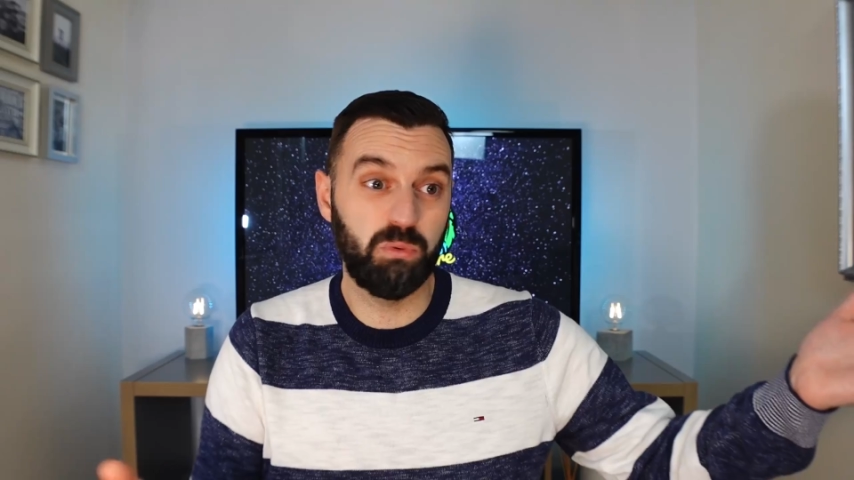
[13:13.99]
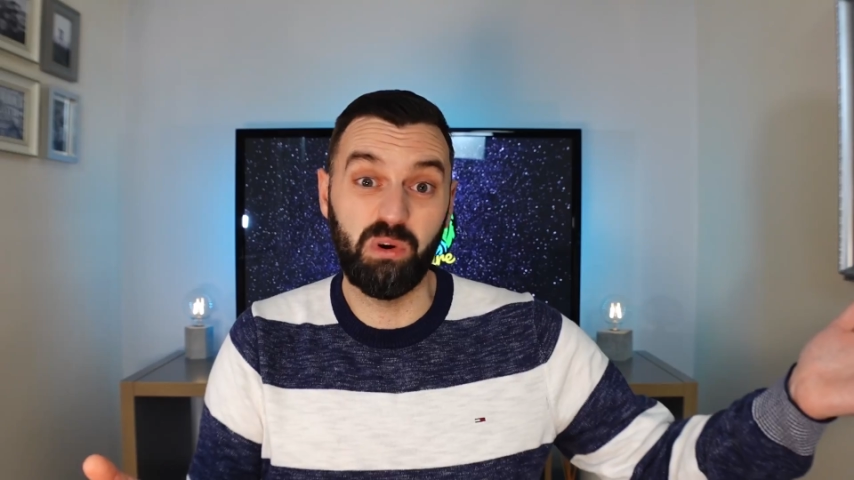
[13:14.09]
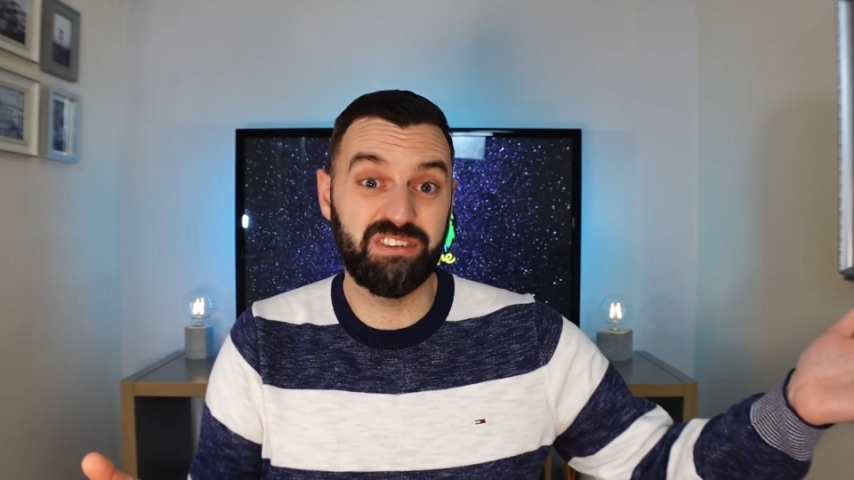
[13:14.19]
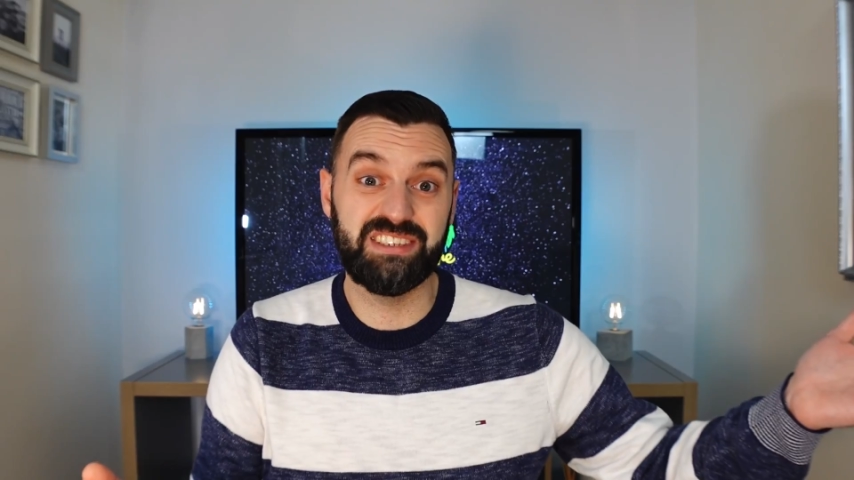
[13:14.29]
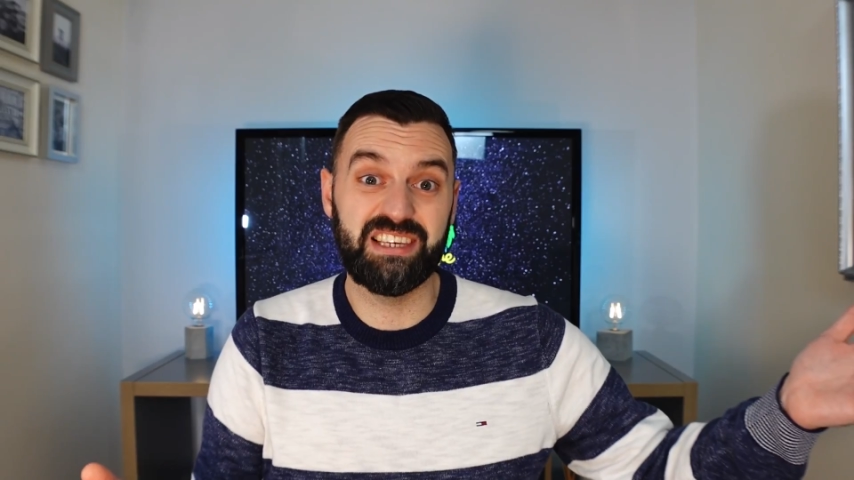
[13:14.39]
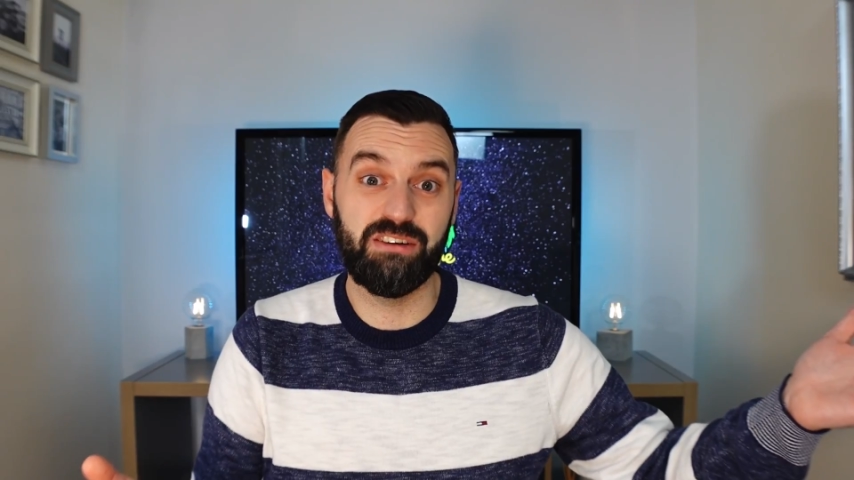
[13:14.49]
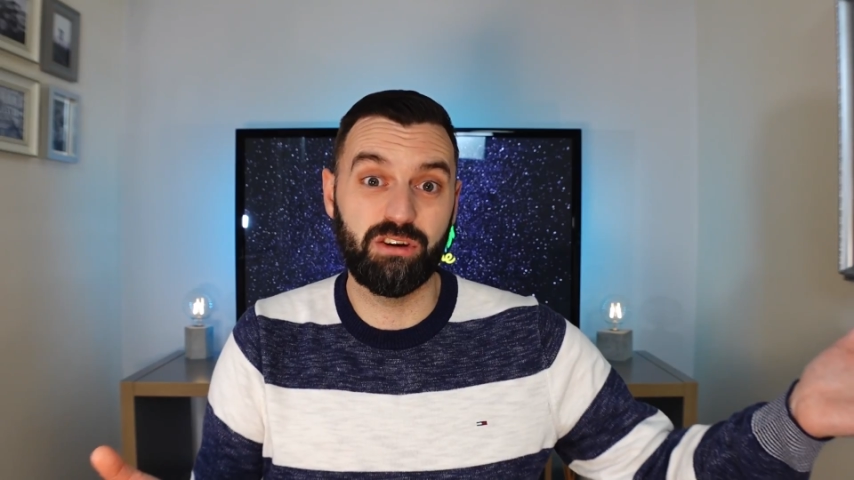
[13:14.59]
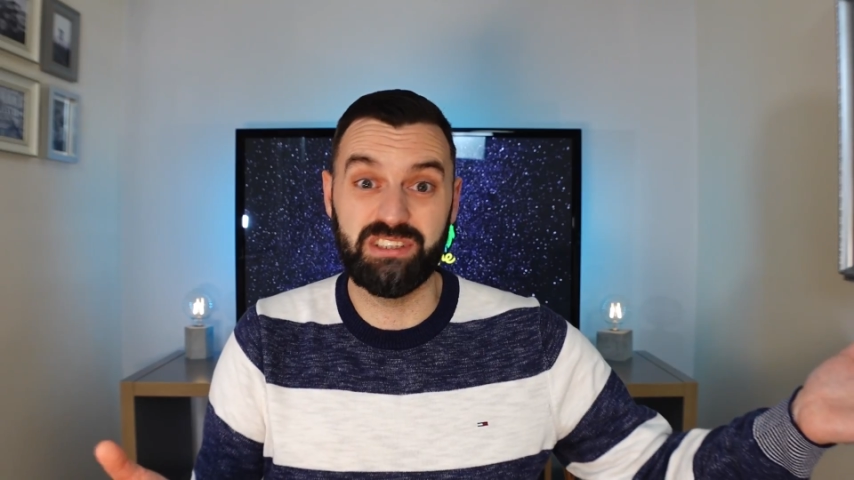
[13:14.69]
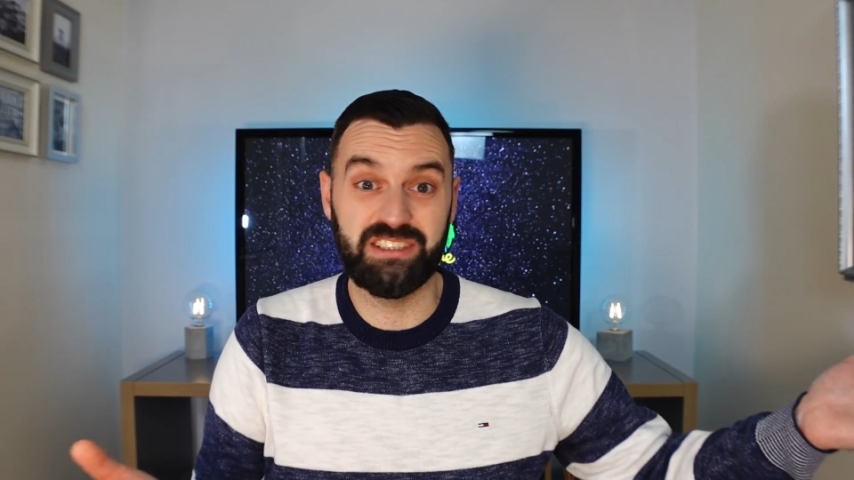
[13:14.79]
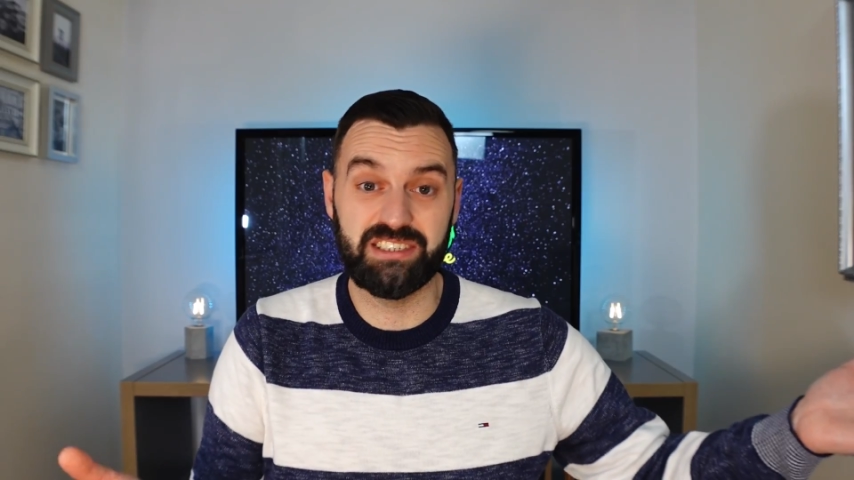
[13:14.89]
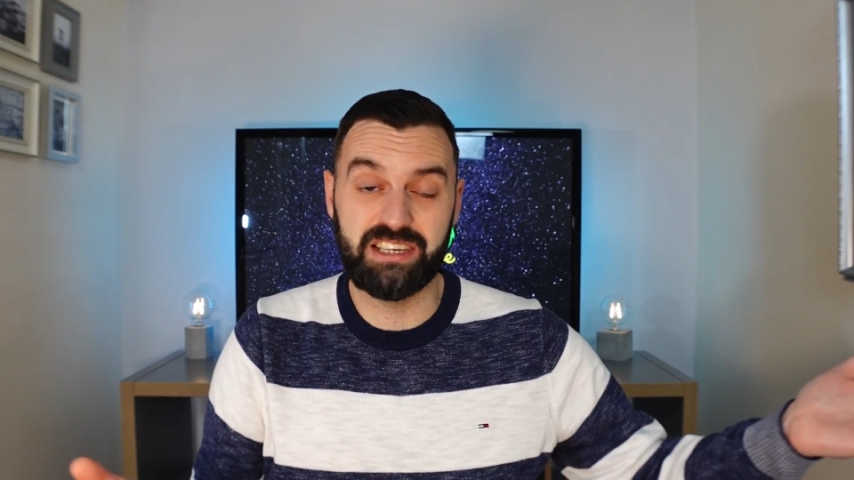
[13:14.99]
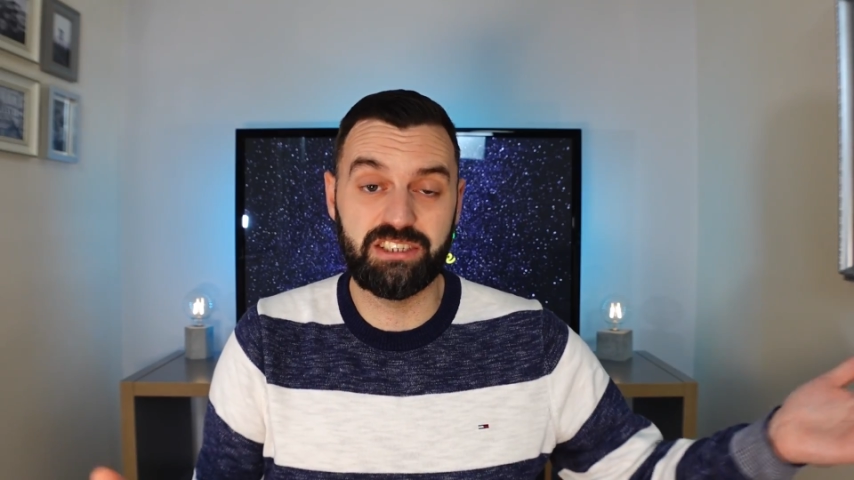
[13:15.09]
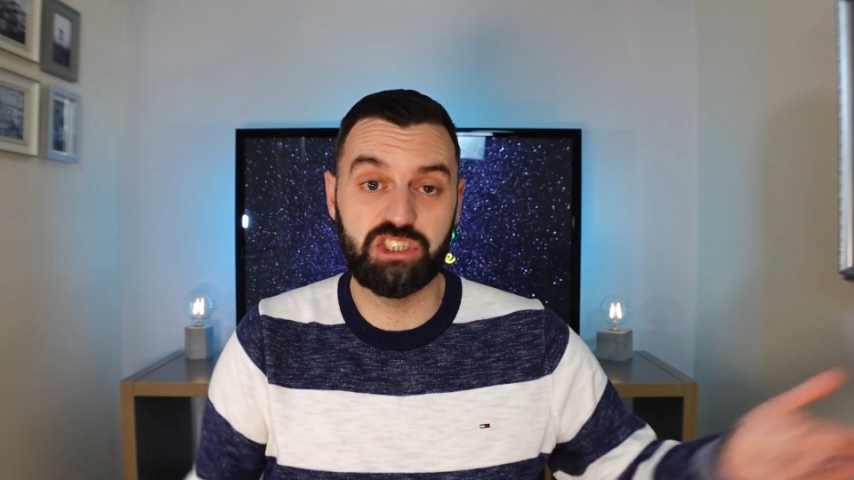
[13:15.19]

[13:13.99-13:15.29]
want to see, because it's a sister